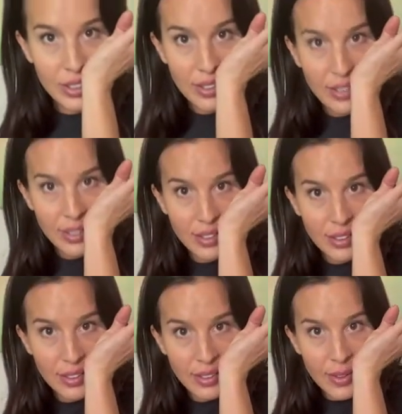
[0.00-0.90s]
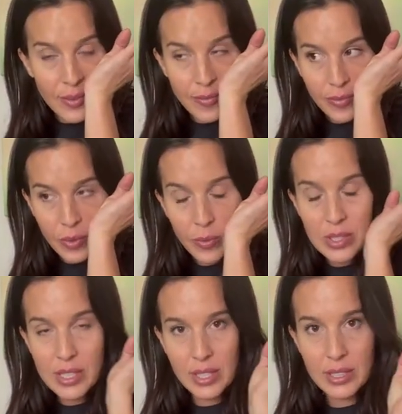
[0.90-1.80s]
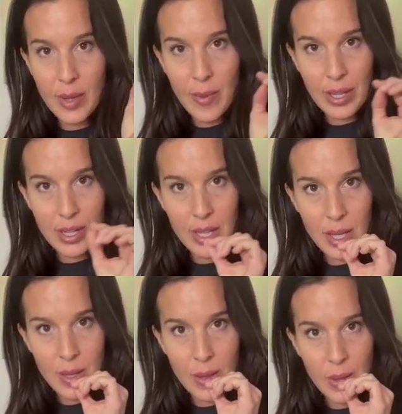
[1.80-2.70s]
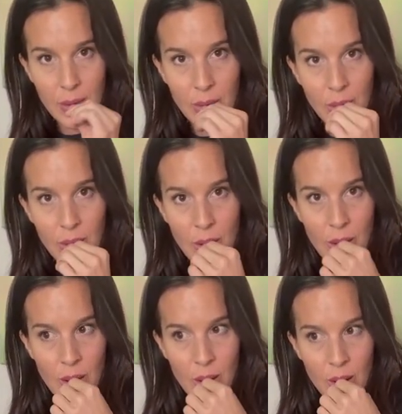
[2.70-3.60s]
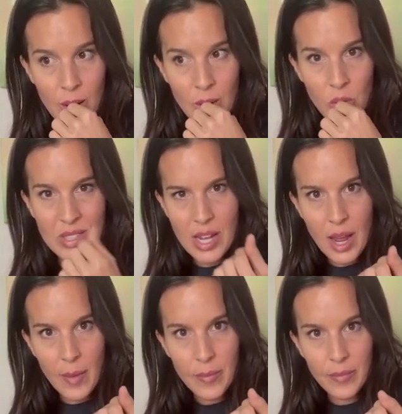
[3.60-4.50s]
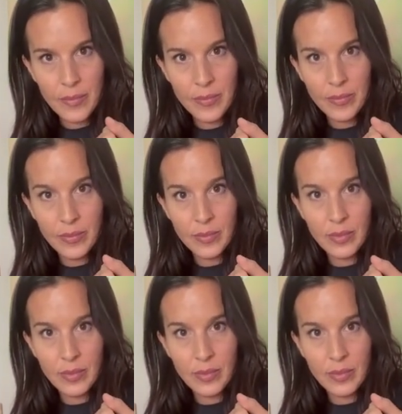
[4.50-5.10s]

It's all you can eat for the rest When's of the, the day. When's the next time I can eat? Tomorrow. What time? in the